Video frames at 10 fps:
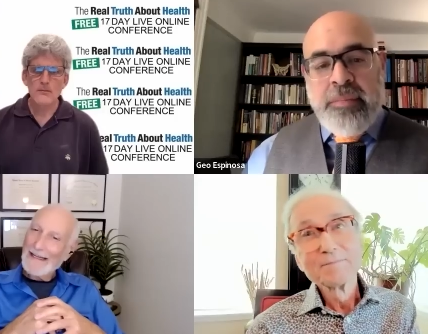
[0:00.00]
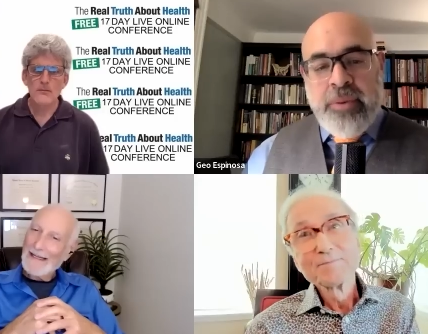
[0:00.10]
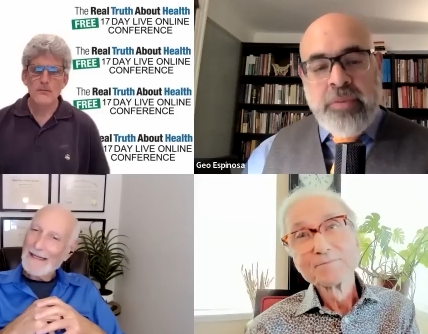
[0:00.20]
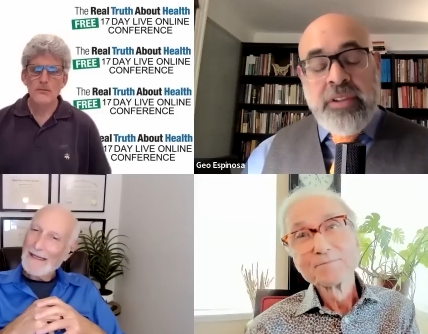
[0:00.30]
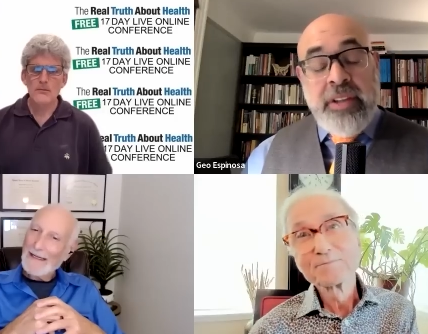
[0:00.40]

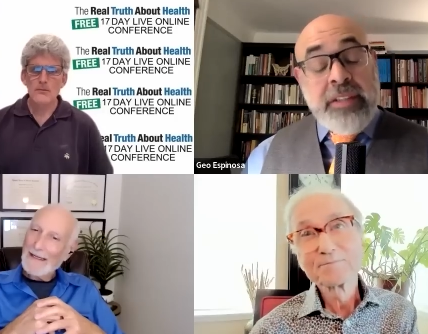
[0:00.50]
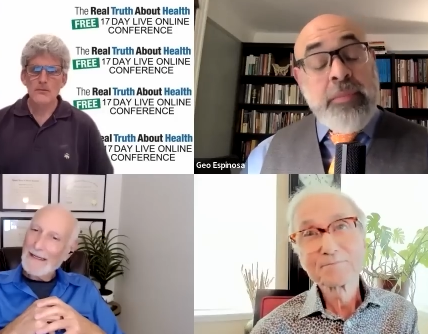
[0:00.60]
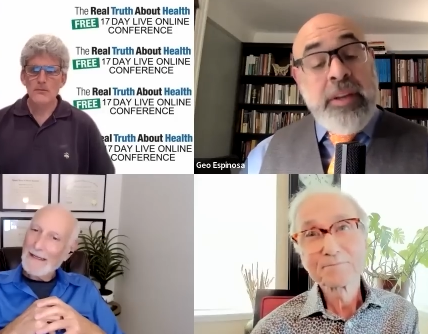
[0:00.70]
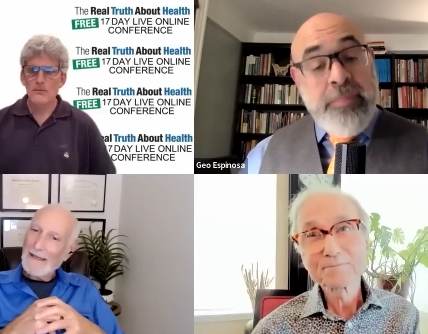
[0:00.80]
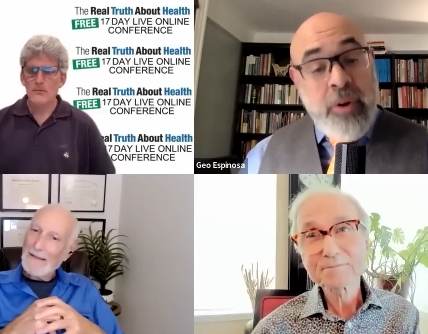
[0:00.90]
Speaker 1: pro that
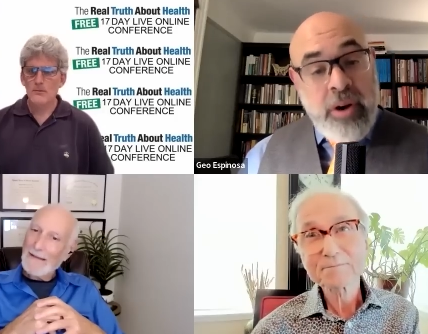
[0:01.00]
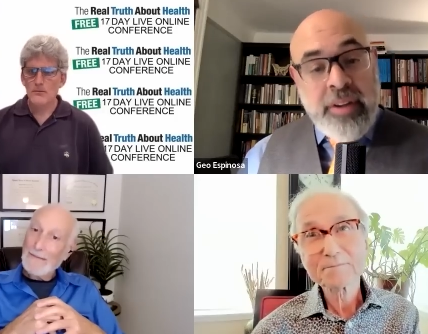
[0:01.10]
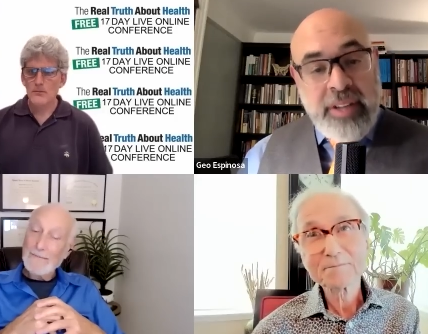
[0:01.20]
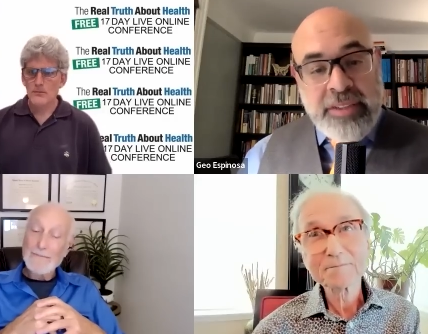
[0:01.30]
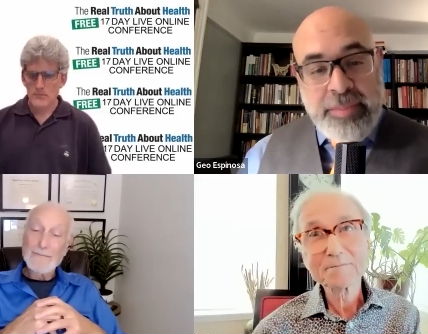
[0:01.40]
in
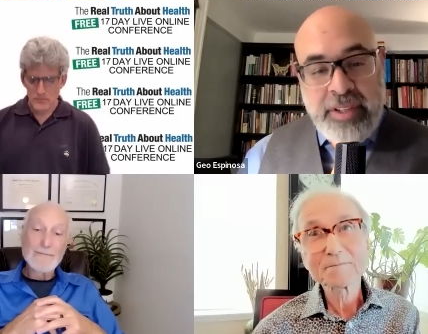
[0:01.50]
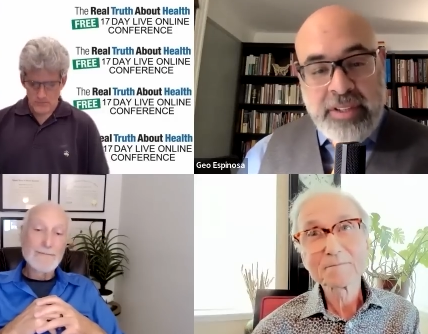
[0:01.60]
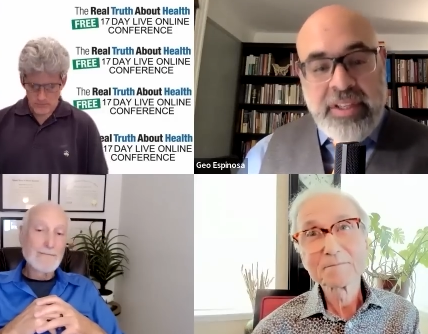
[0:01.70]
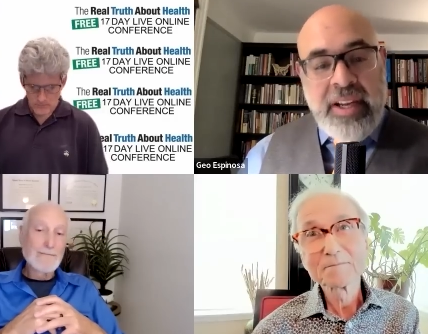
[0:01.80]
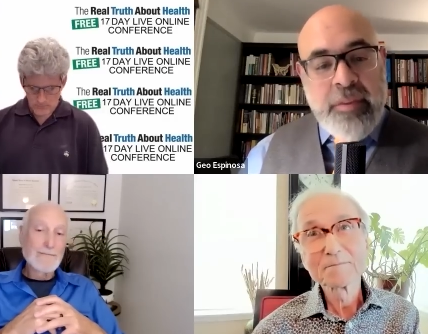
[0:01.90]
part that's because
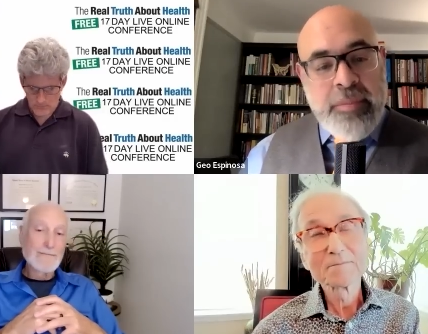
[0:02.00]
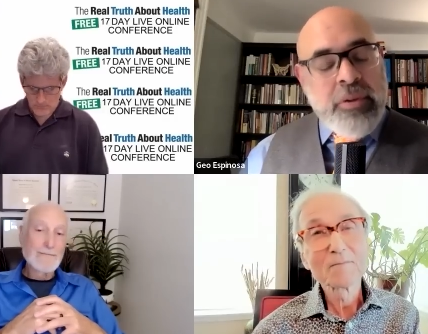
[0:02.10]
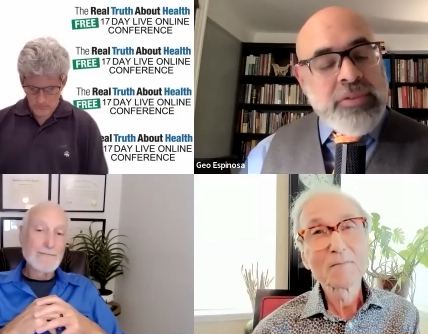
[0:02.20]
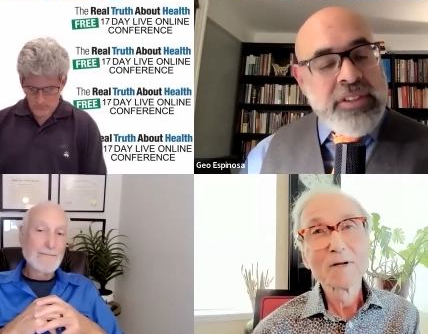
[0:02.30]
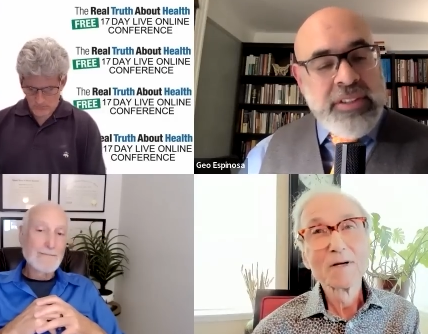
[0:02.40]
they have a
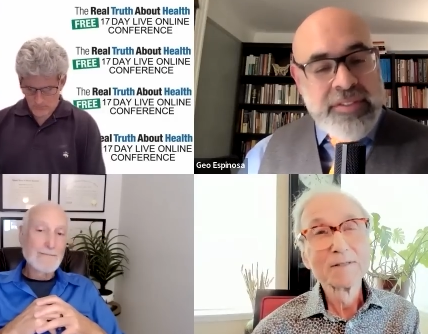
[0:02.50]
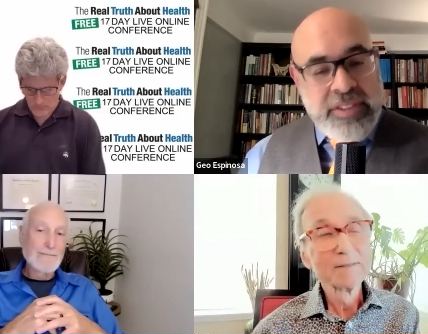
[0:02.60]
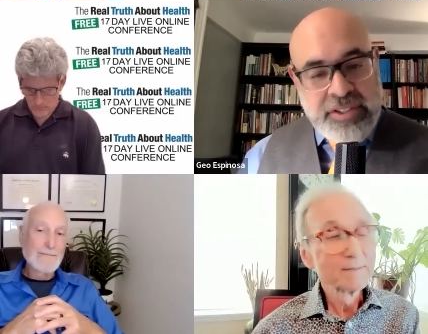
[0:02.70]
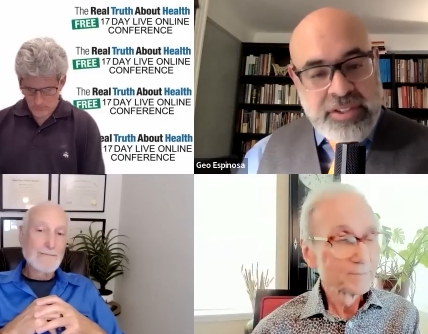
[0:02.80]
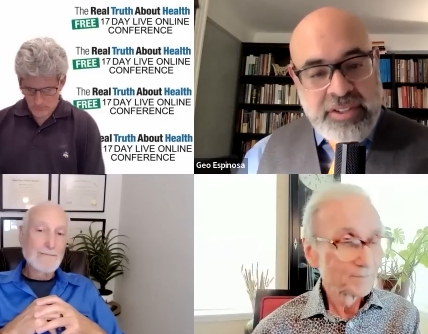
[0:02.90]
protein
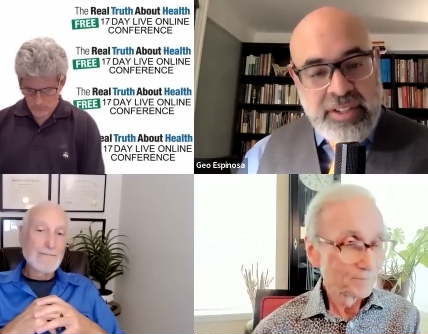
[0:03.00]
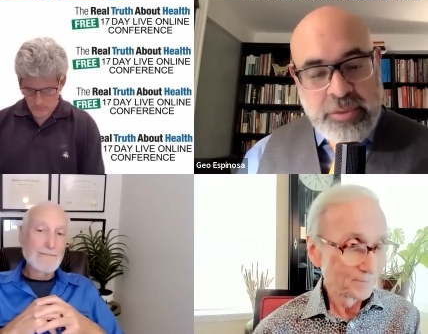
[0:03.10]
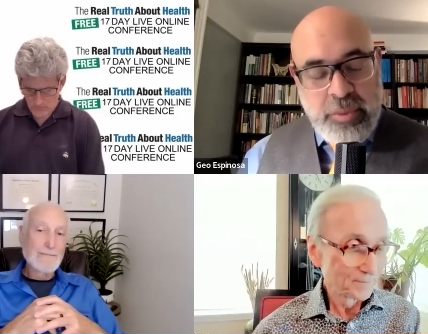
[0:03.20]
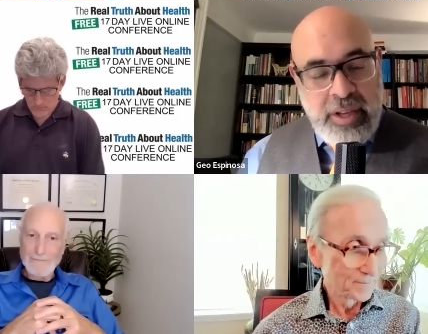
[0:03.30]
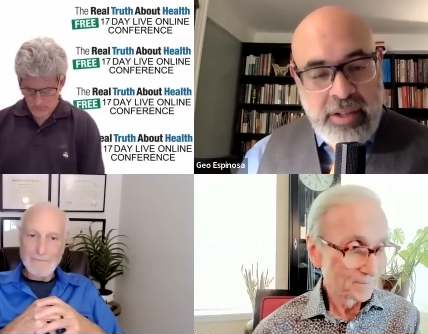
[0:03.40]
deficiency as
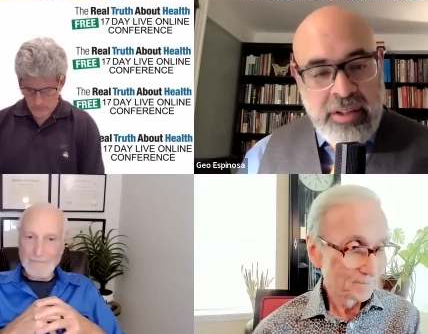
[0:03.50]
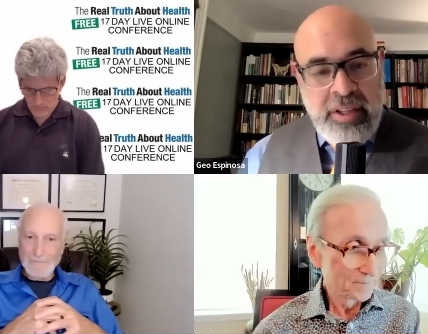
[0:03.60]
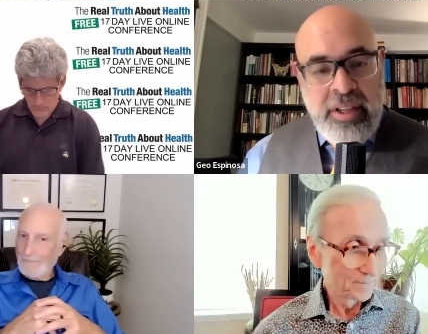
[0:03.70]
well,